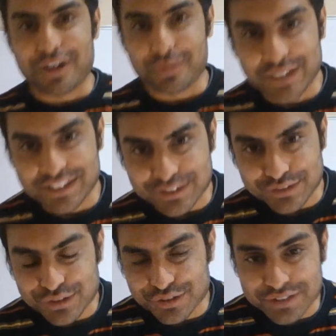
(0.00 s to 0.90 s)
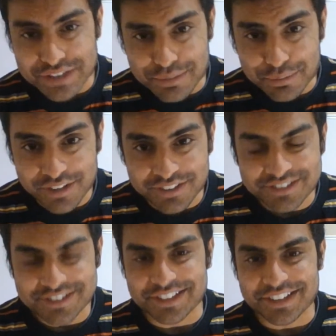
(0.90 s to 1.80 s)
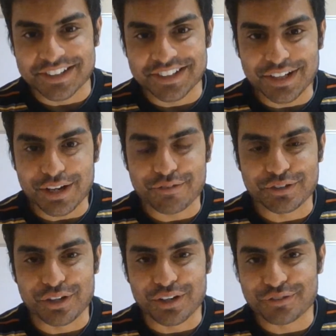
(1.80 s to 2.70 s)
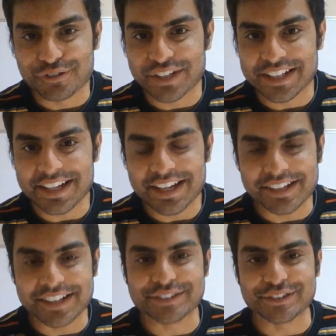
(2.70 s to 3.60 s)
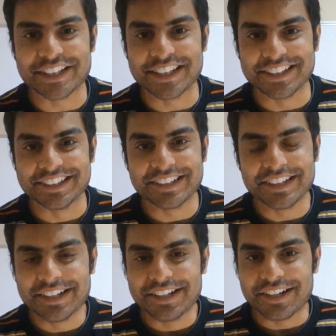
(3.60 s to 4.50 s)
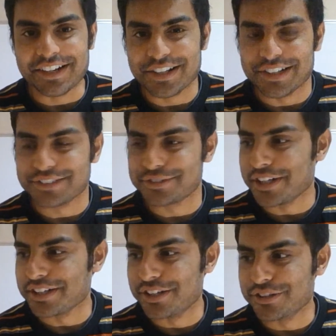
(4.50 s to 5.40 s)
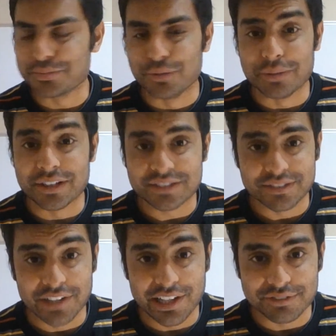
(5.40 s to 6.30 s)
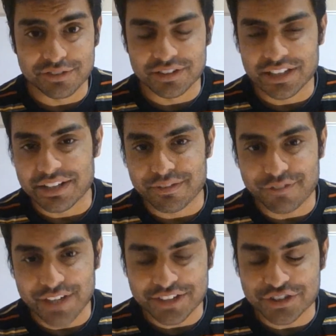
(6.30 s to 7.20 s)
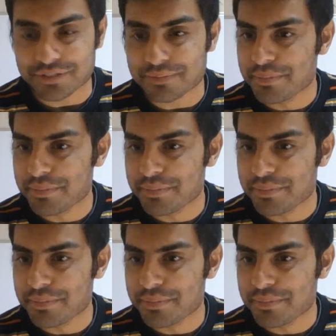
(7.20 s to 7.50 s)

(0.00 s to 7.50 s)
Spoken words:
please excuse the appearance. I haven't gone for any haircuts or anything. Right now it's more about survival than fashion.